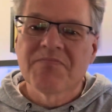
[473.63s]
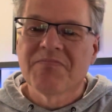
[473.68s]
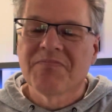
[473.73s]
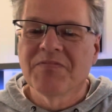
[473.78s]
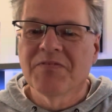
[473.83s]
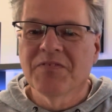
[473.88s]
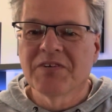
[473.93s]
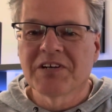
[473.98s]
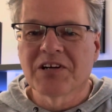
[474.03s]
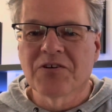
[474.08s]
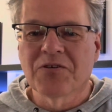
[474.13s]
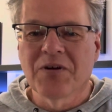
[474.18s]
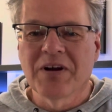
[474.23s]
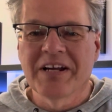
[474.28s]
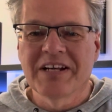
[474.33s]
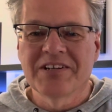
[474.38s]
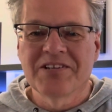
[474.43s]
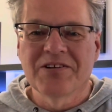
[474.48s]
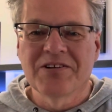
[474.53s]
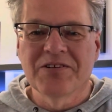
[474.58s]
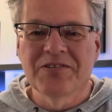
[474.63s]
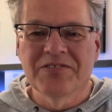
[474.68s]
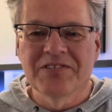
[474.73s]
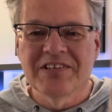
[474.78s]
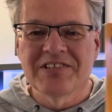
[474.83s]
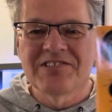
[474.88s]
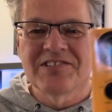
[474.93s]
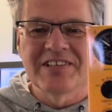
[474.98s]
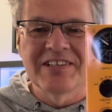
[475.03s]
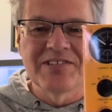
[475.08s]
What a great tune
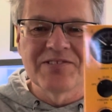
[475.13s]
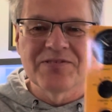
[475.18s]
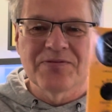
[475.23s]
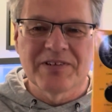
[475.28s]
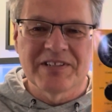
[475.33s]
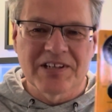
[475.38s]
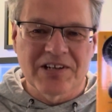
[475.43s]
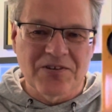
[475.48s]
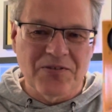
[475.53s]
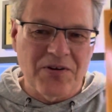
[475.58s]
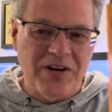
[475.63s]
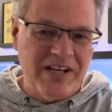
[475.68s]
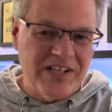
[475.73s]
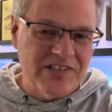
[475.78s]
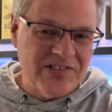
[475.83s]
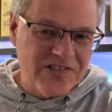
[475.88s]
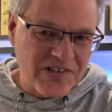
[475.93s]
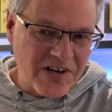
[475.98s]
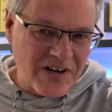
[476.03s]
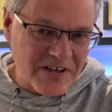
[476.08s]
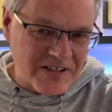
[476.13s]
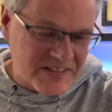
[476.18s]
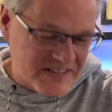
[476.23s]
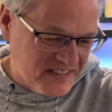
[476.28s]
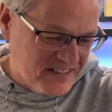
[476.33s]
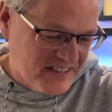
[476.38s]
this is. What a great song.